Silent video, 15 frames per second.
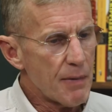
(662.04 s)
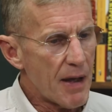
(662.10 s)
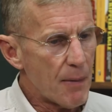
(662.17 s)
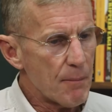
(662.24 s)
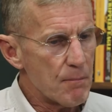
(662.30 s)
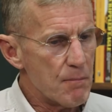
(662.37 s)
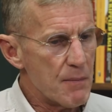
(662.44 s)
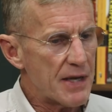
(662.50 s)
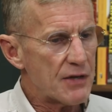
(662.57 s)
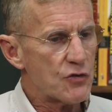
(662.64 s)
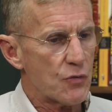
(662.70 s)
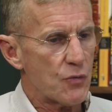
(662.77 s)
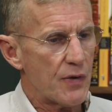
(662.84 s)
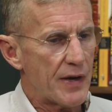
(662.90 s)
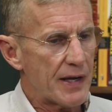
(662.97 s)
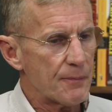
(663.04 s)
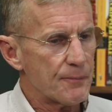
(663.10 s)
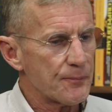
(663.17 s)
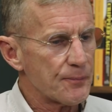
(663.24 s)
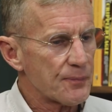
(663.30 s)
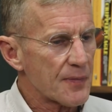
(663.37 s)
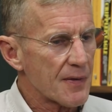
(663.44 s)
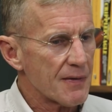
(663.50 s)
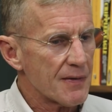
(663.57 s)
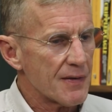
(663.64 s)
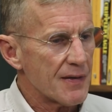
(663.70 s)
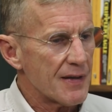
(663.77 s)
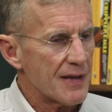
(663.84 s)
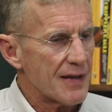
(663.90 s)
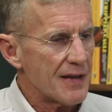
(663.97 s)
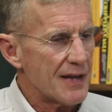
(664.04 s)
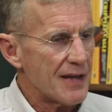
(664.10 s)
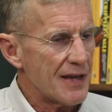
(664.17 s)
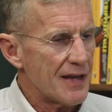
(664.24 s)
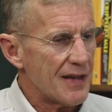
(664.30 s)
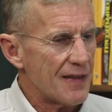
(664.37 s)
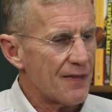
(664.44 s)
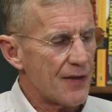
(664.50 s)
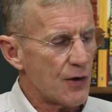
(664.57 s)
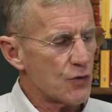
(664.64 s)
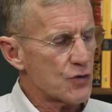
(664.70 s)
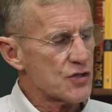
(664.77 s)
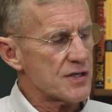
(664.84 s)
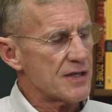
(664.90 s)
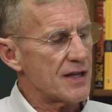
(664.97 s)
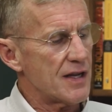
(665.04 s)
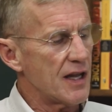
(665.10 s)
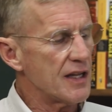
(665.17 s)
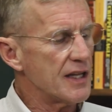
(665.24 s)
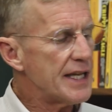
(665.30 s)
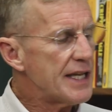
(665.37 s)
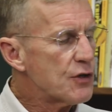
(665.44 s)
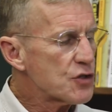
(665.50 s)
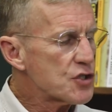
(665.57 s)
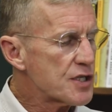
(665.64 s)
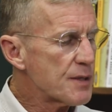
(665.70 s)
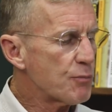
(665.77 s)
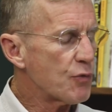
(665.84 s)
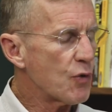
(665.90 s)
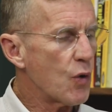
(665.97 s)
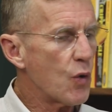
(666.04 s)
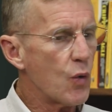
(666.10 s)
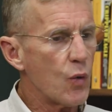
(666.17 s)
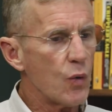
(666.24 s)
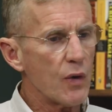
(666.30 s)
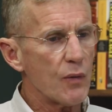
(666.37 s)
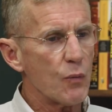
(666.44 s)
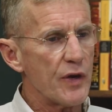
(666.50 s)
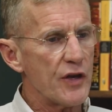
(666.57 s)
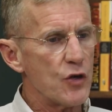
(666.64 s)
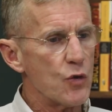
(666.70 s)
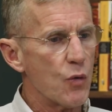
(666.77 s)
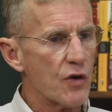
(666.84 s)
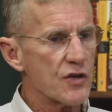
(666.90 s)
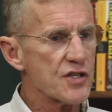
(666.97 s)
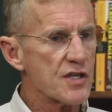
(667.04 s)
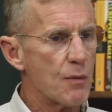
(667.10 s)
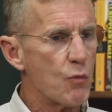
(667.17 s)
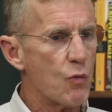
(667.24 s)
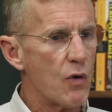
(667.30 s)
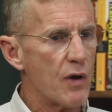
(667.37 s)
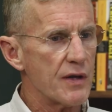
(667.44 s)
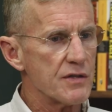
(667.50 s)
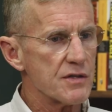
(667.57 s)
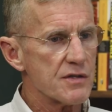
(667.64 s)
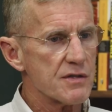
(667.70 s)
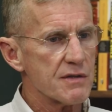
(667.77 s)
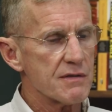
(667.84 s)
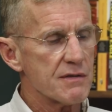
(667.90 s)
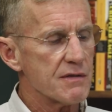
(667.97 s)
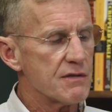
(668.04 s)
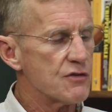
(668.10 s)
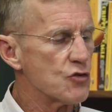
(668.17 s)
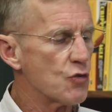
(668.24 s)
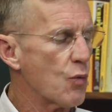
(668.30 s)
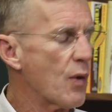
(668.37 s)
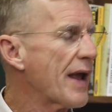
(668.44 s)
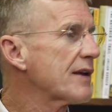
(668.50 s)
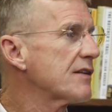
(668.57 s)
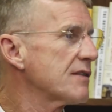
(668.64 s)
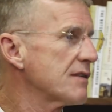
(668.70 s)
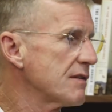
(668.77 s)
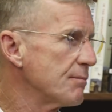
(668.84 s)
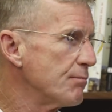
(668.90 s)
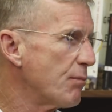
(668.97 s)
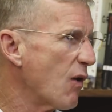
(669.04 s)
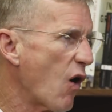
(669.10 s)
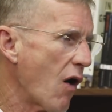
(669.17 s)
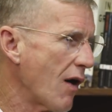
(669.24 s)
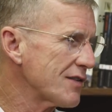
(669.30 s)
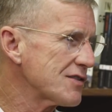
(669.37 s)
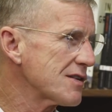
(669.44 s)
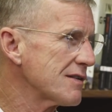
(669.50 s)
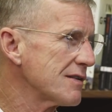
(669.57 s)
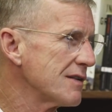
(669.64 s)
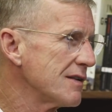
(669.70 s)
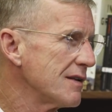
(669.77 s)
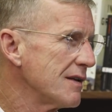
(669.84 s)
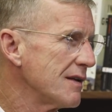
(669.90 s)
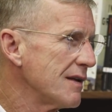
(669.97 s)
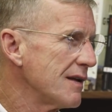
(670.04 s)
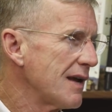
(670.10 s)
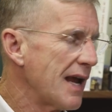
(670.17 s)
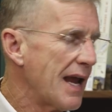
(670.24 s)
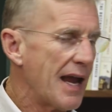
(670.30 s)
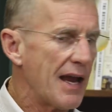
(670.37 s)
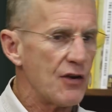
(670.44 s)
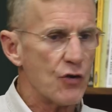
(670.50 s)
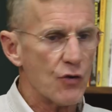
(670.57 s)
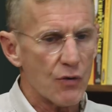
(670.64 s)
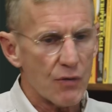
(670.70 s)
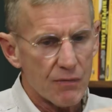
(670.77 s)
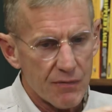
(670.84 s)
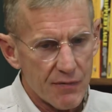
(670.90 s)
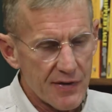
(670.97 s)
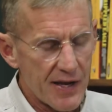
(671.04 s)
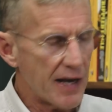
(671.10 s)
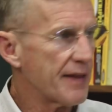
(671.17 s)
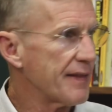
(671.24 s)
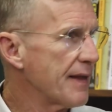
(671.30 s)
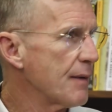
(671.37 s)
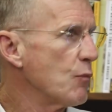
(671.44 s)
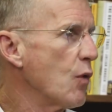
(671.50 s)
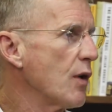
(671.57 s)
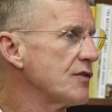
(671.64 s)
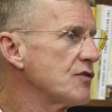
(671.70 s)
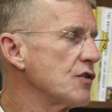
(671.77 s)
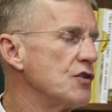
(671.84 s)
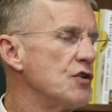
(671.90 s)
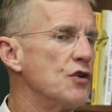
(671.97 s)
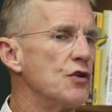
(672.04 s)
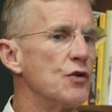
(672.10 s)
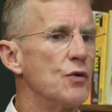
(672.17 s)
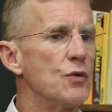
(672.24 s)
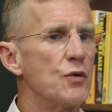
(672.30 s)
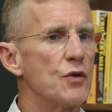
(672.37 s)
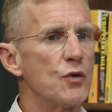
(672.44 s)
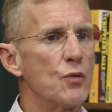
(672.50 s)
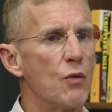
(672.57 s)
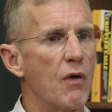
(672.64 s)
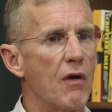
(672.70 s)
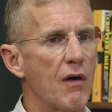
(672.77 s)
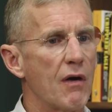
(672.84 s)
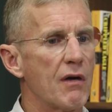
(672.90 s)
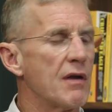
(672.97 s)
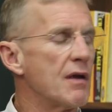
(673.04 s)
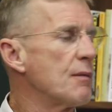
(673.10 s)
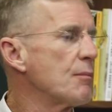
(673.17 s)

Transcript: about mentoring, there's a leadership role when you are someone's direct boss and you're telling them what to do, you are